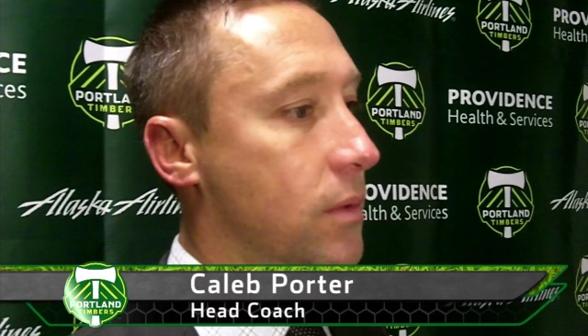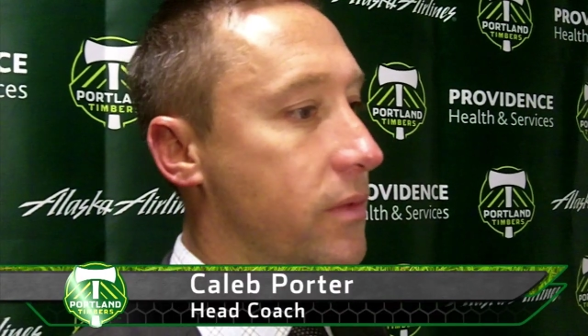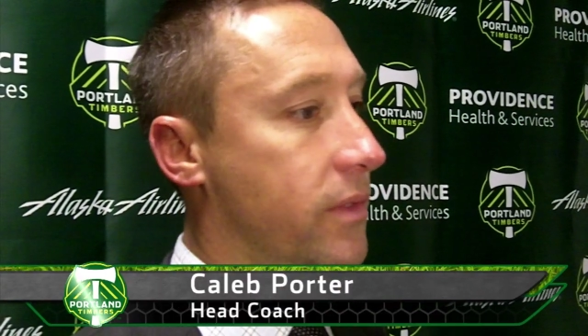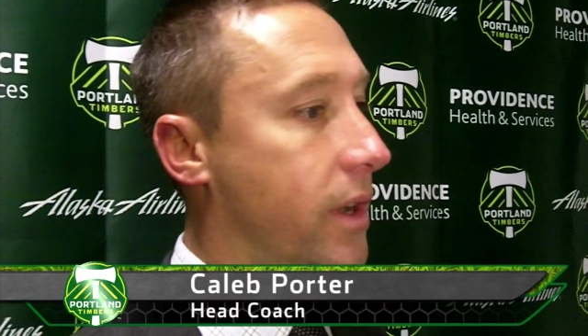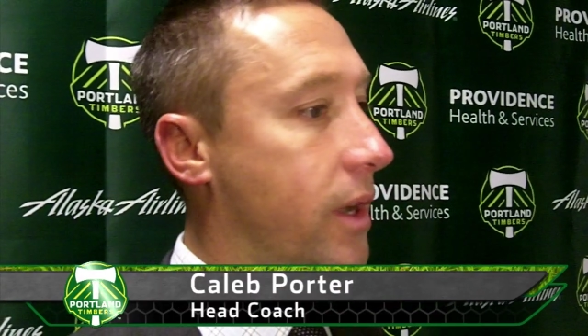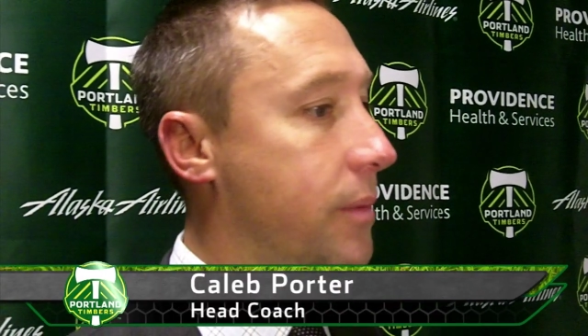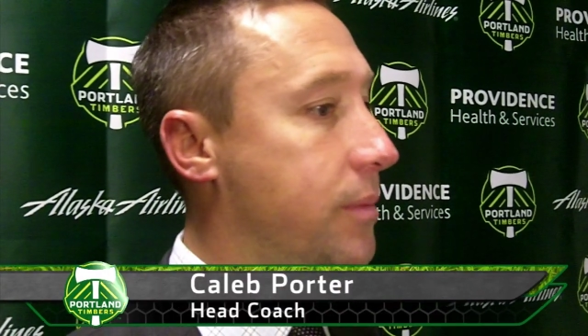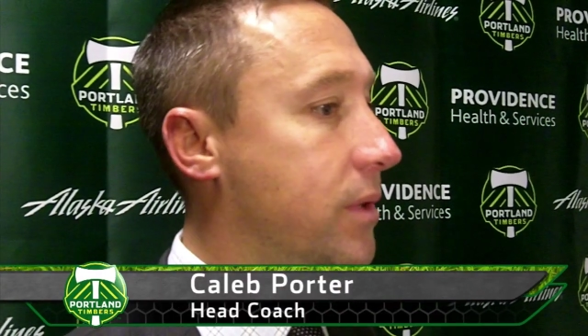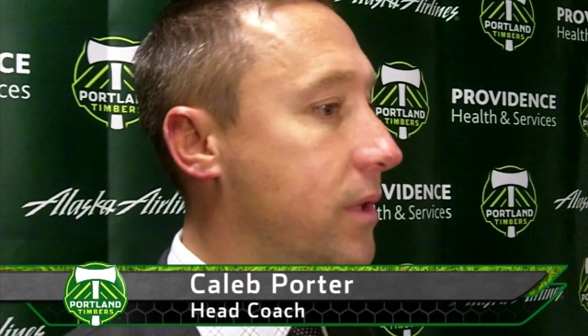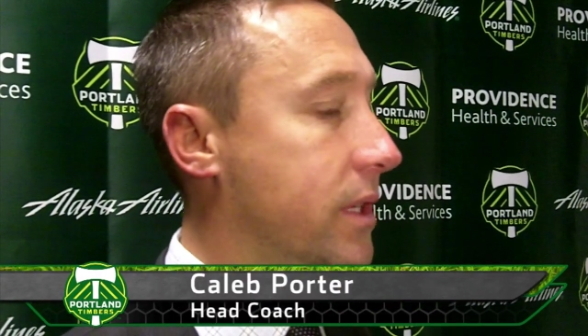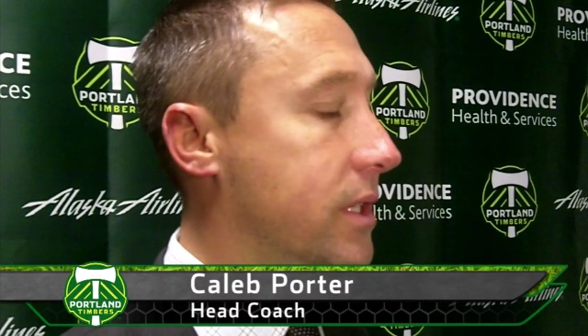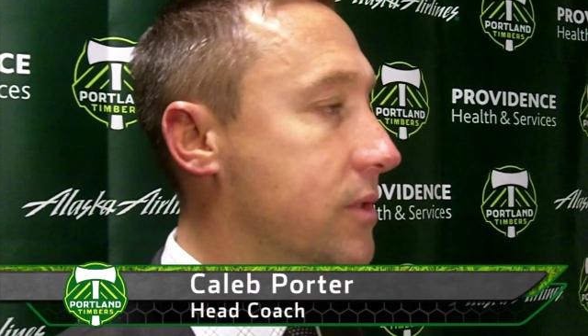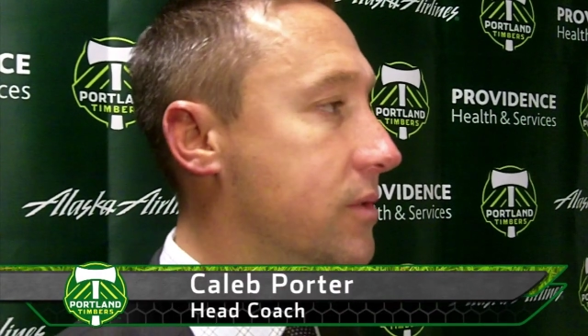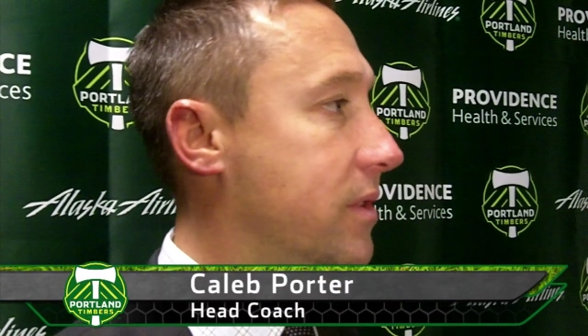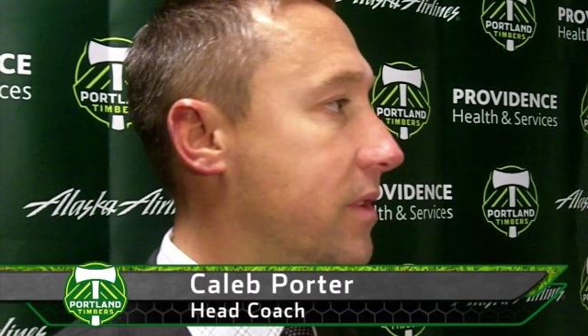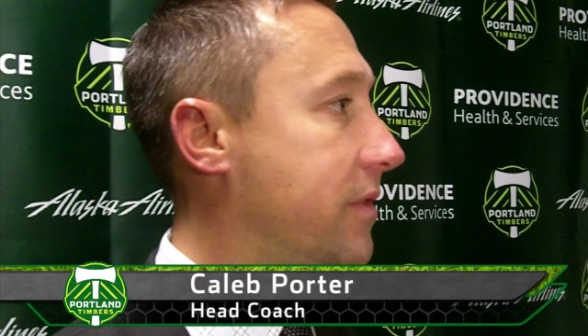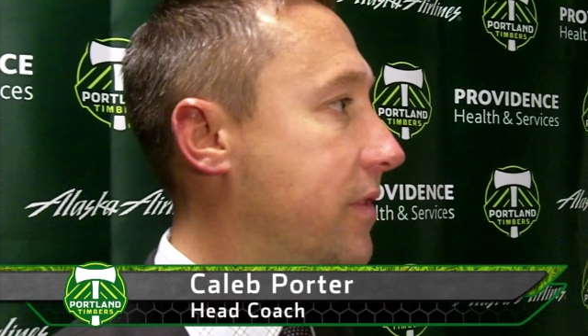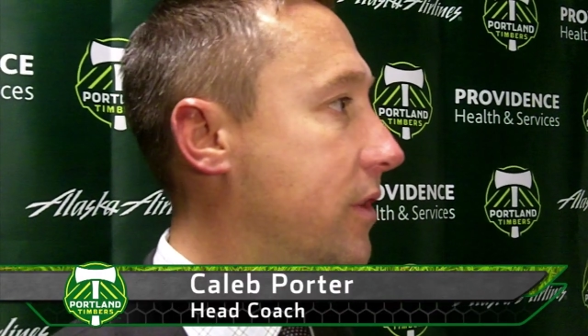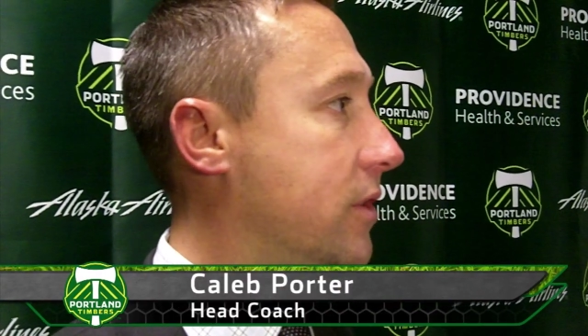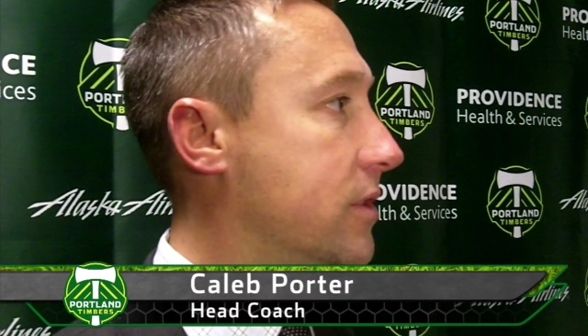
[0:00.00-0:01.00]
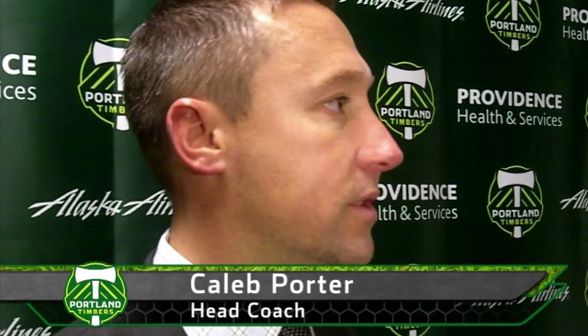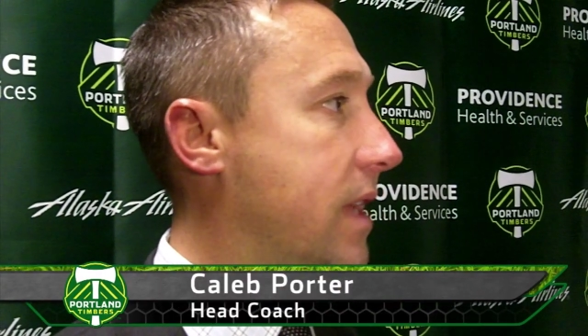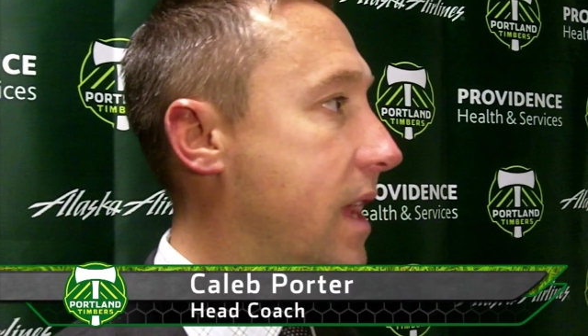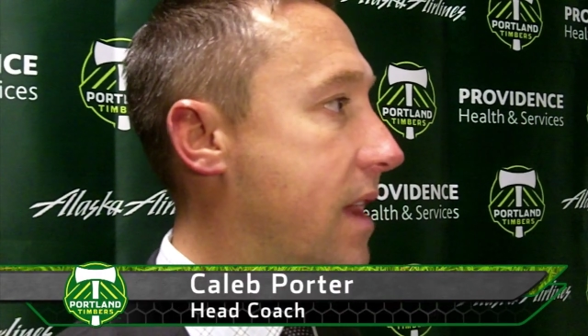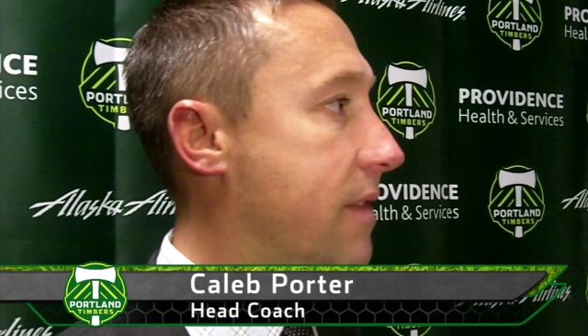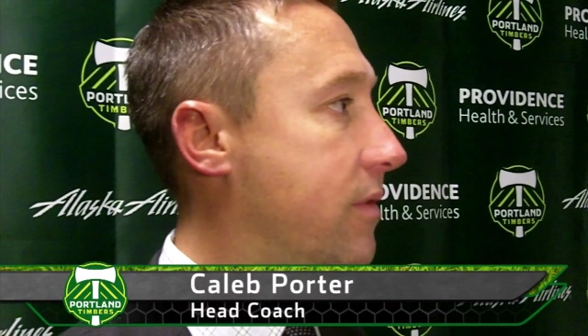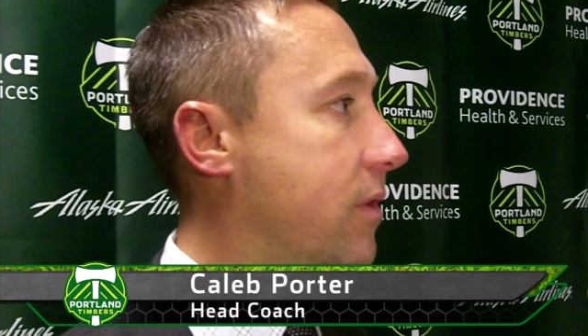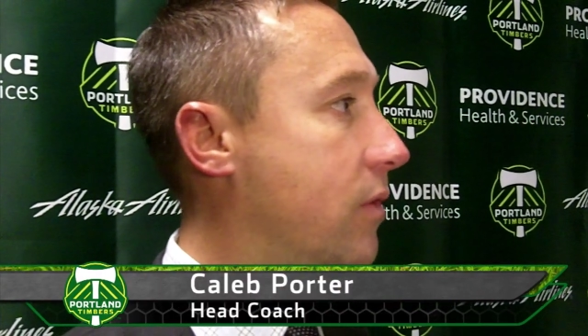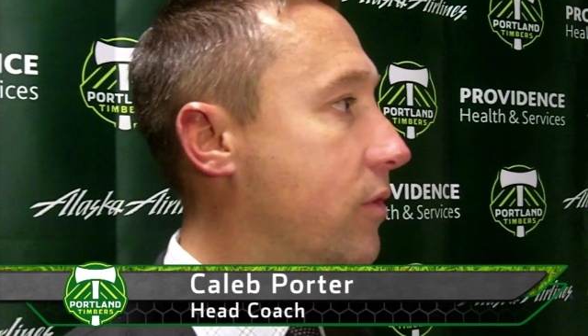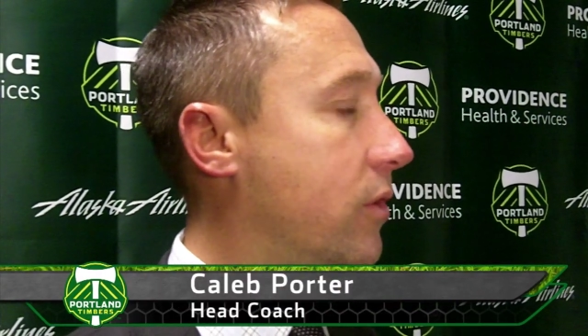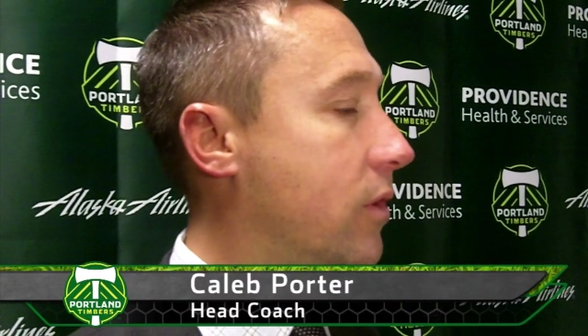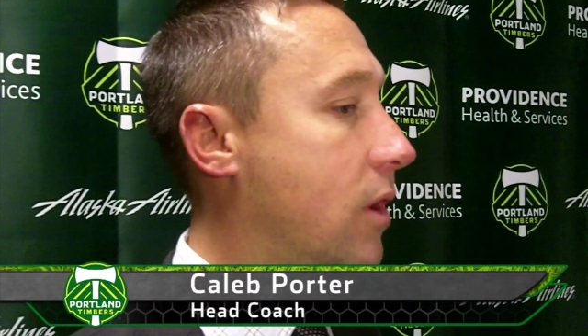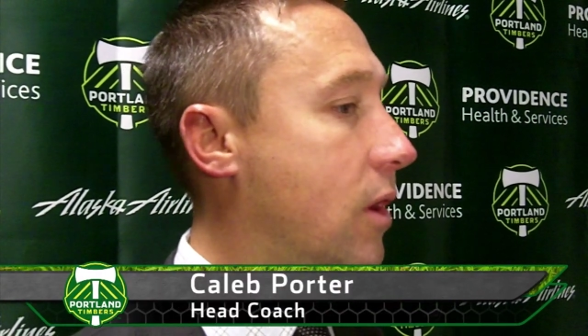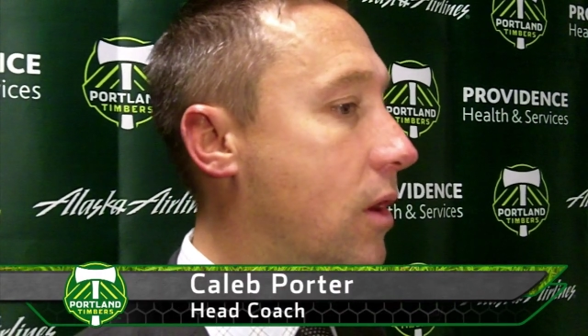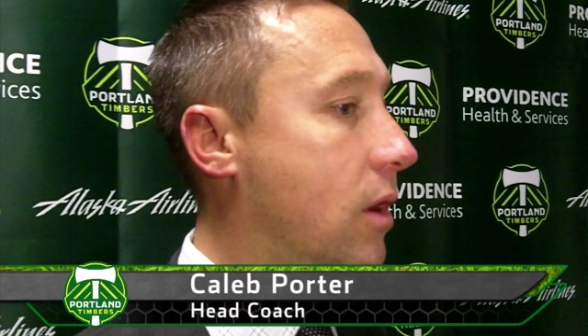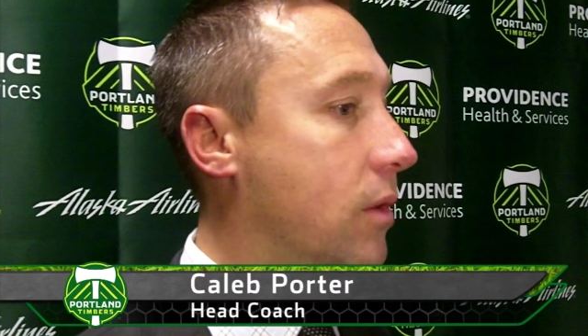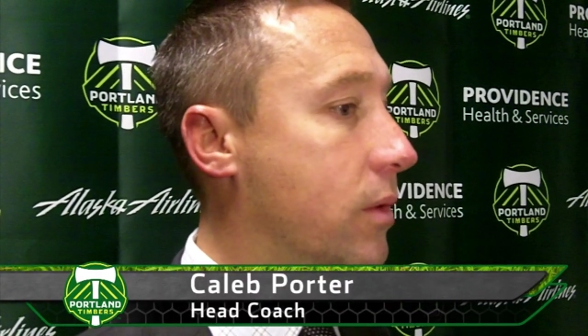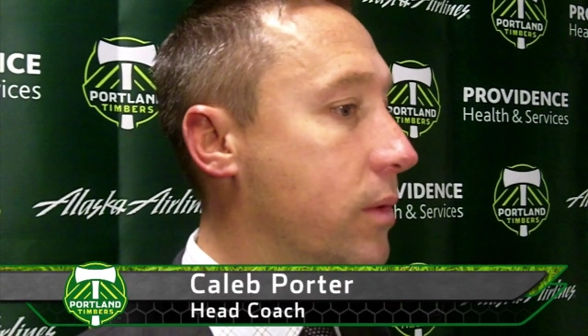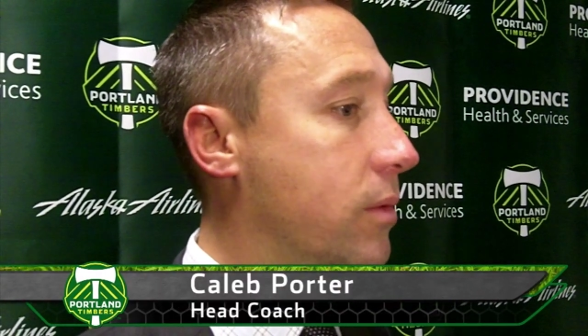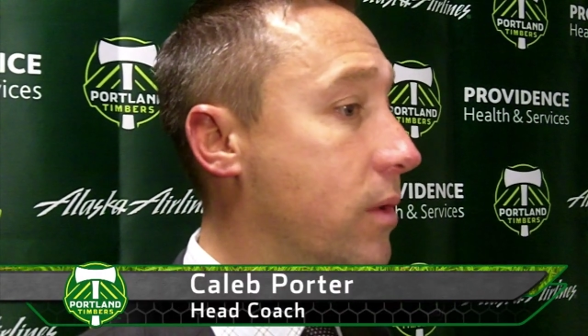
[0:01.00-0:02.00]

Very pleased with the first half overall.